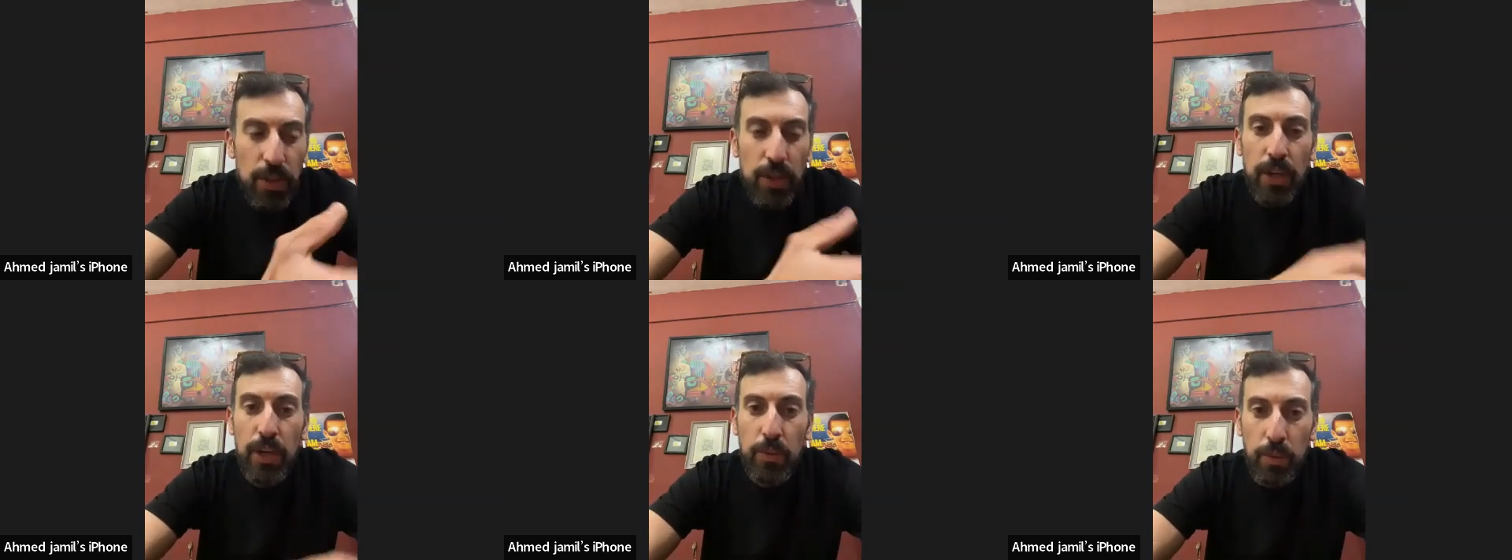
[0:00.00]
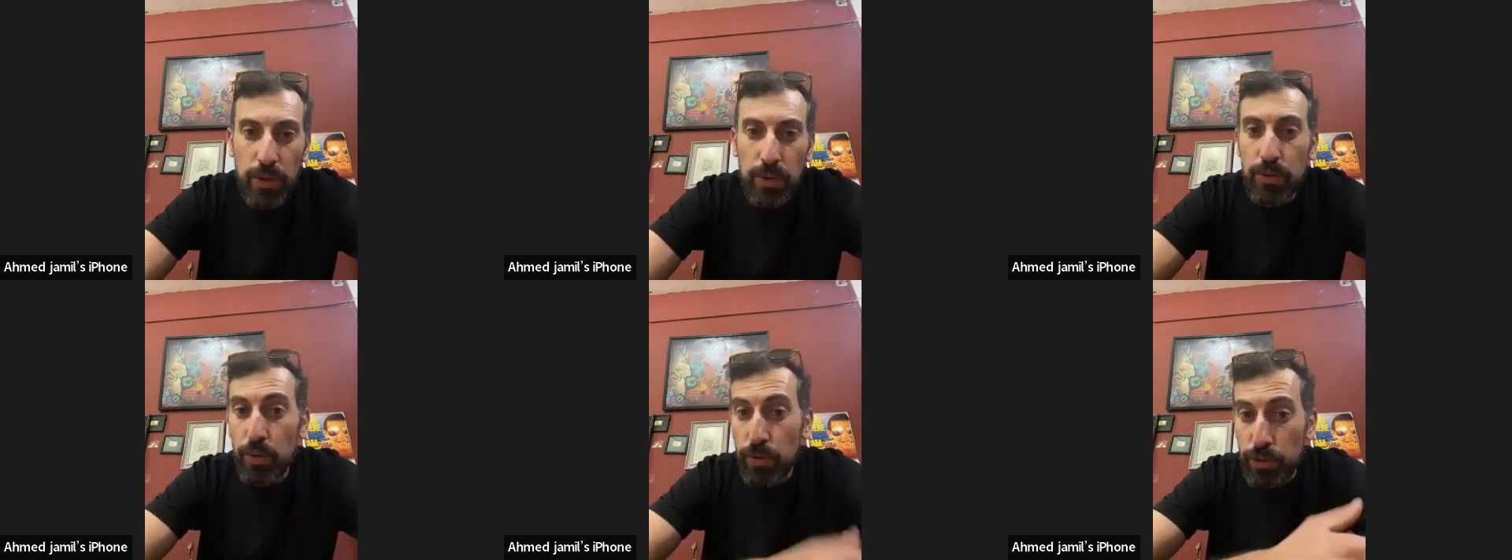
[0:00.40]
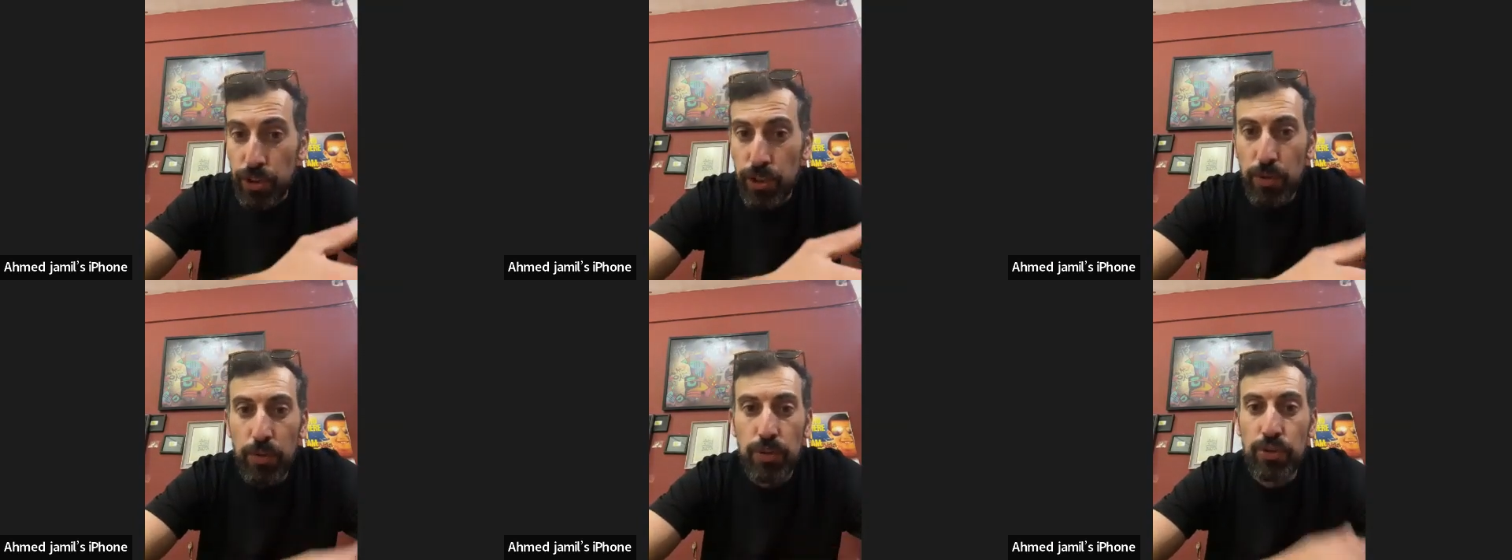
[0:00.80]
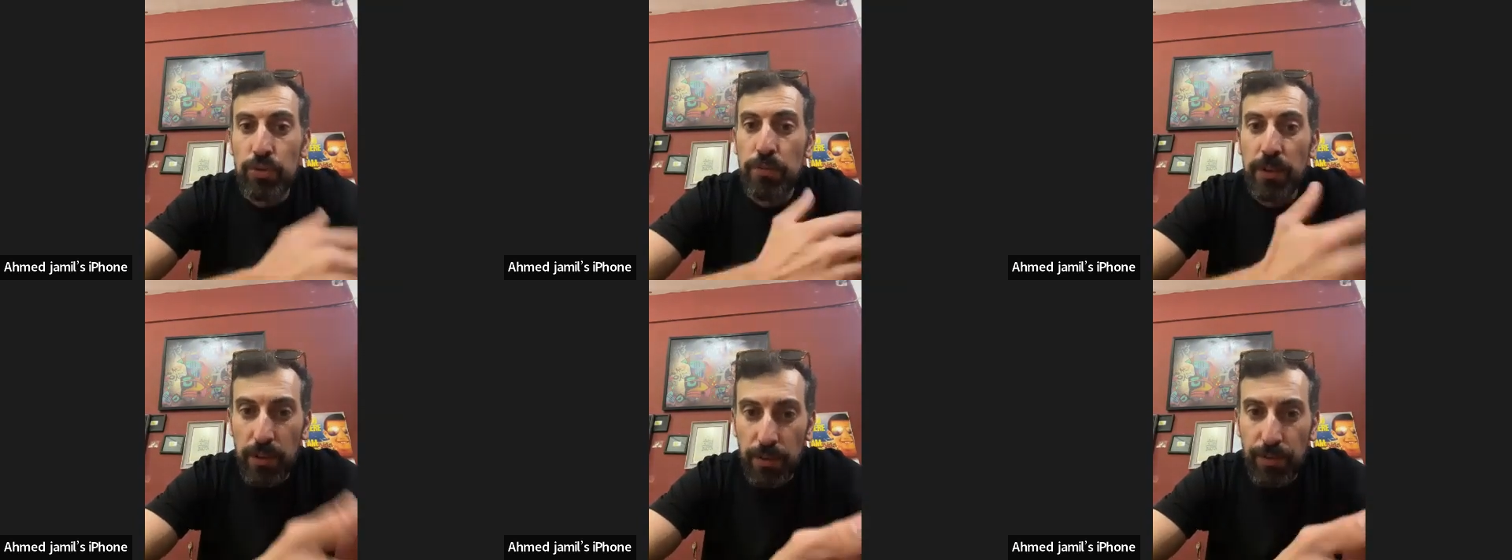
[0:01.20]
He want or she want to
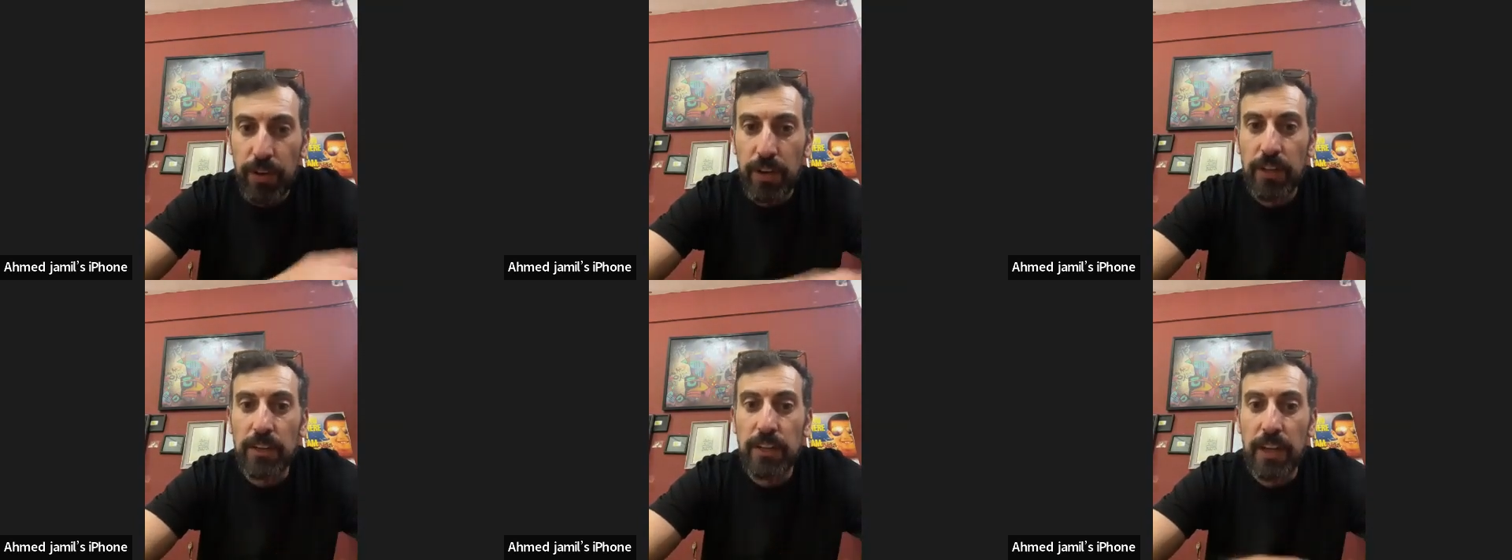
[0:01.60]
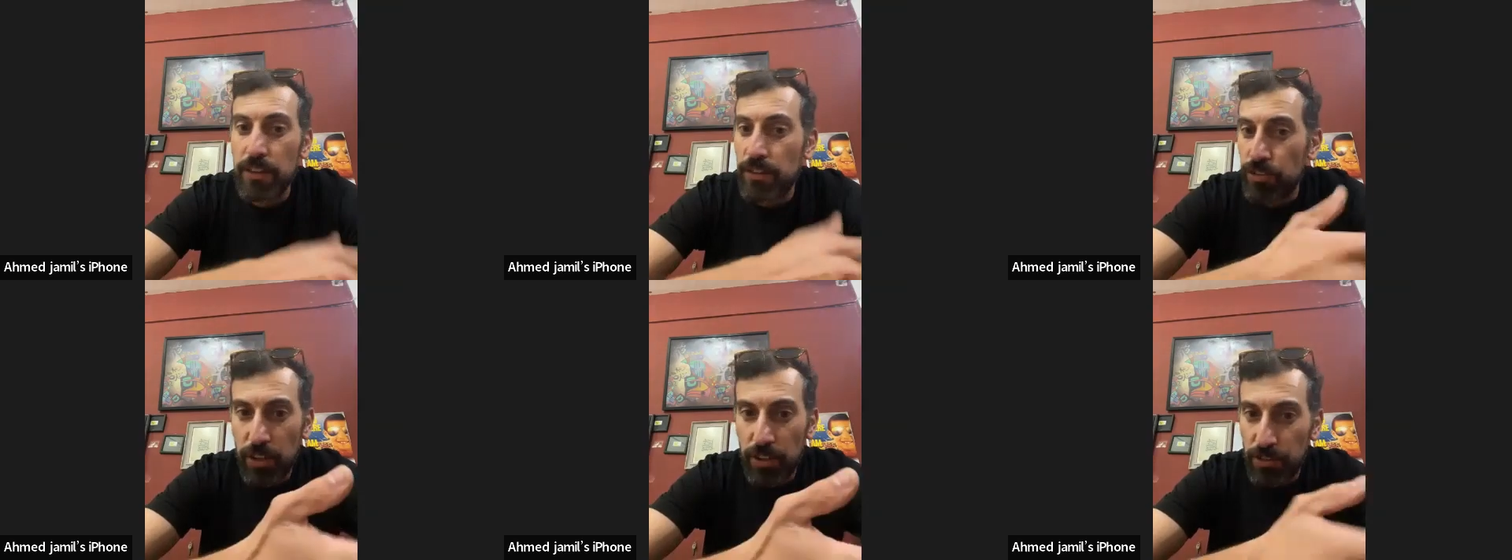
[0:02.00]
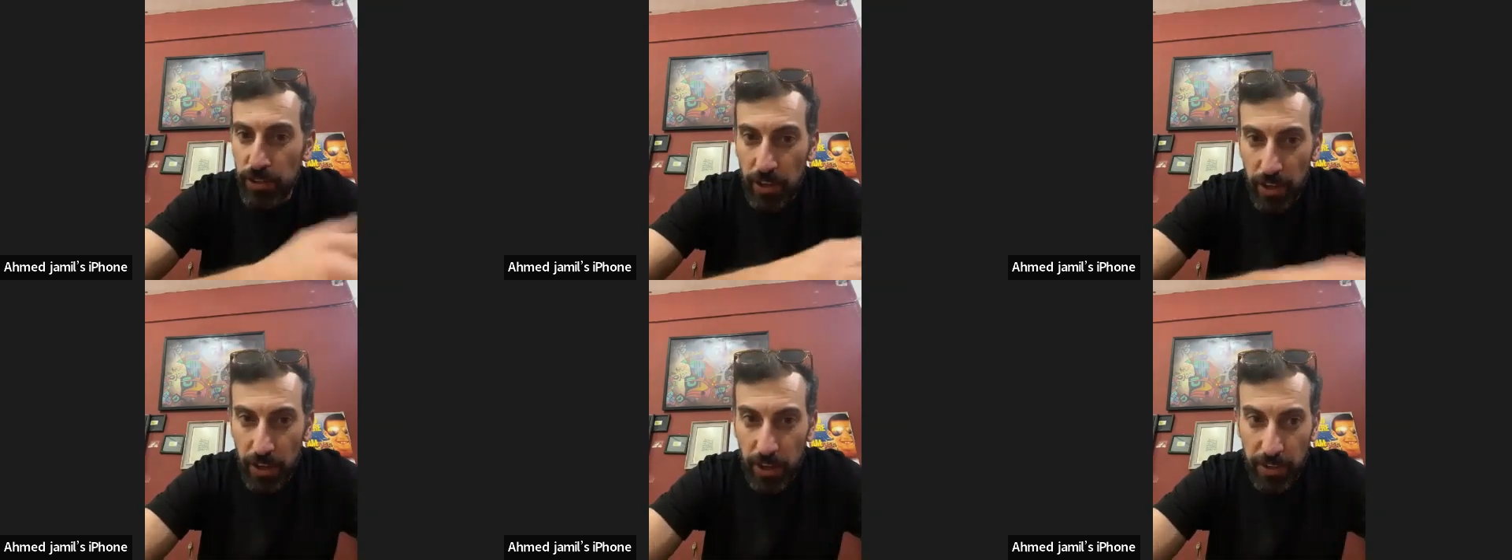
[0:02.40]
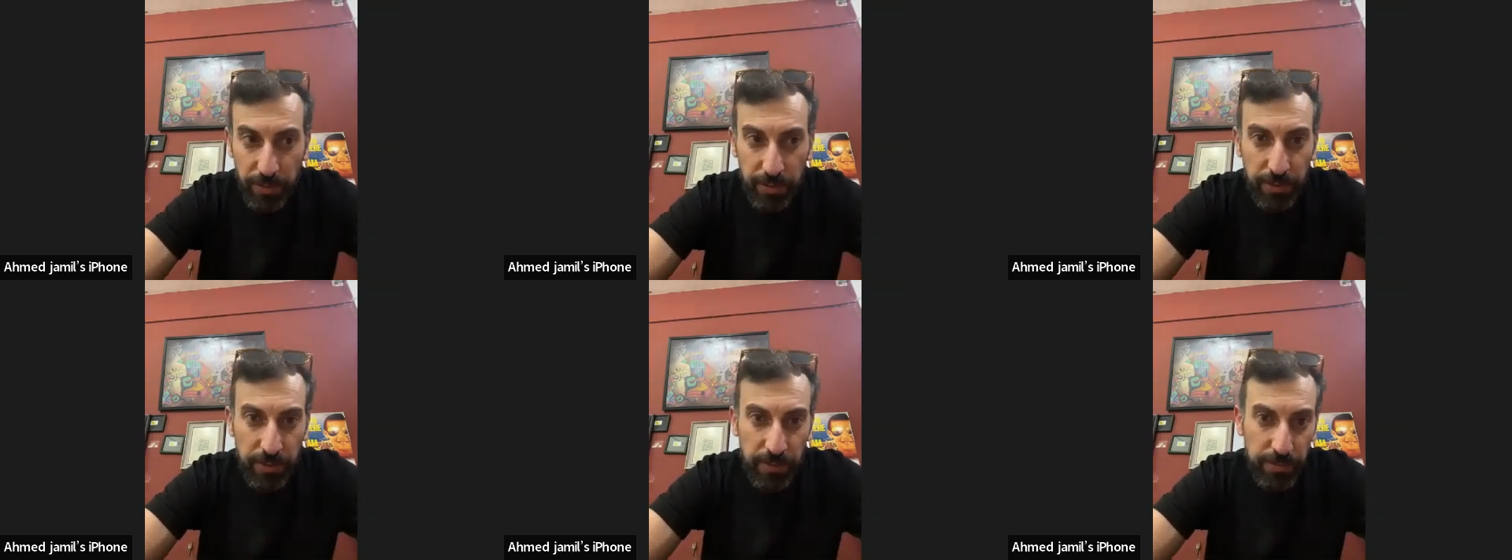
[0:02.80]
be different and change her
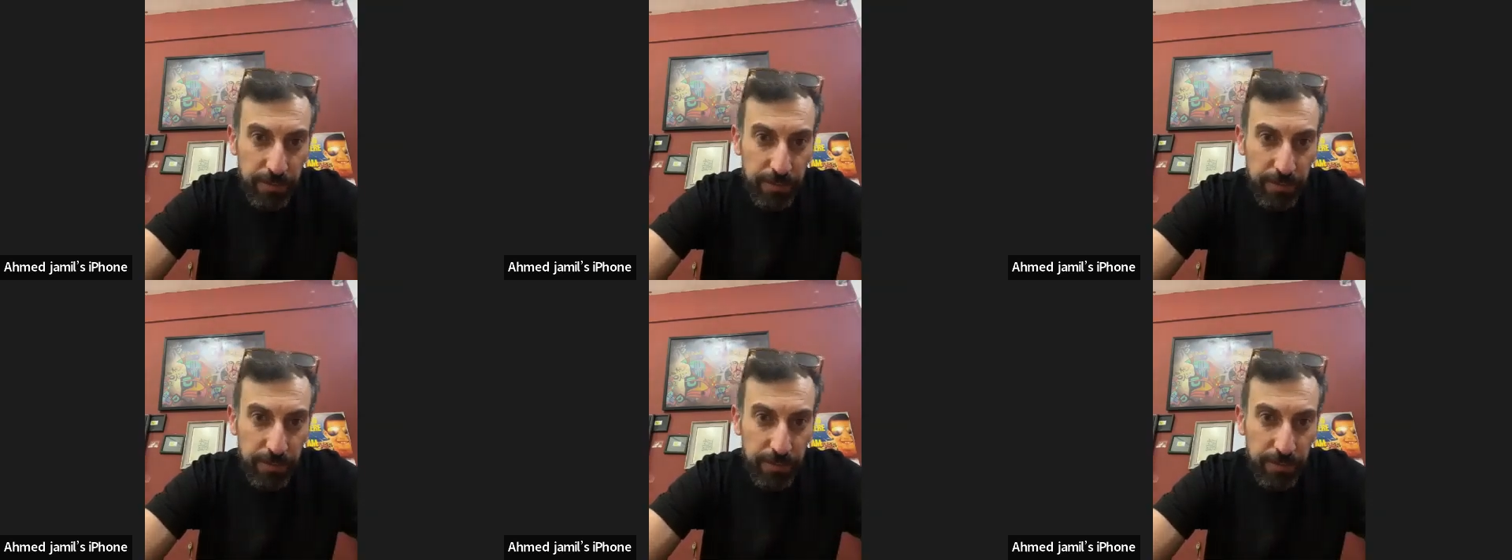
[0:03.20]
life.